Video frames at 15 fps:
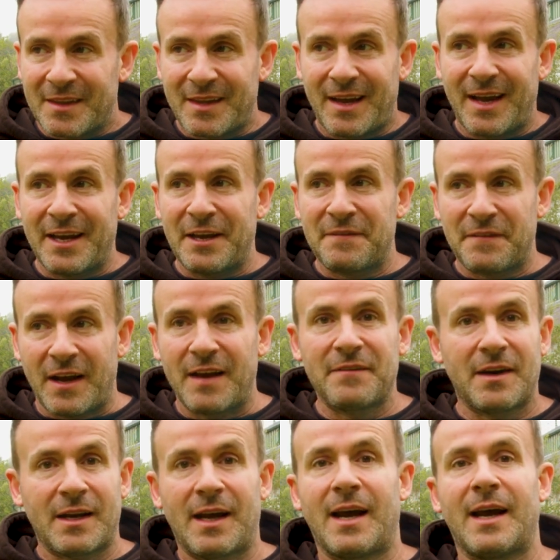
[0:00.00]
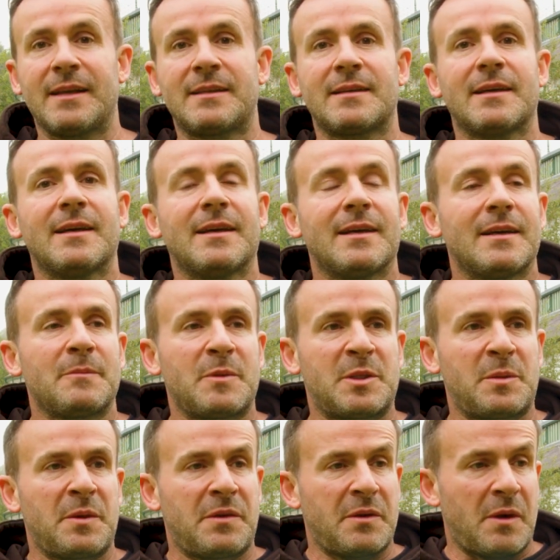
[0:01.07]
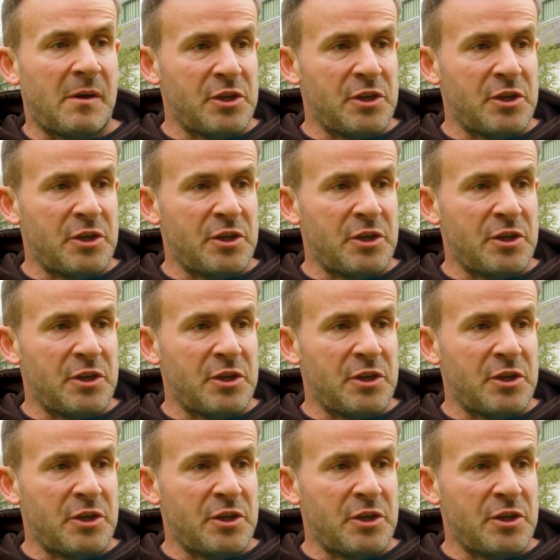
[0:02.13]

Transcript: that I have ever had was without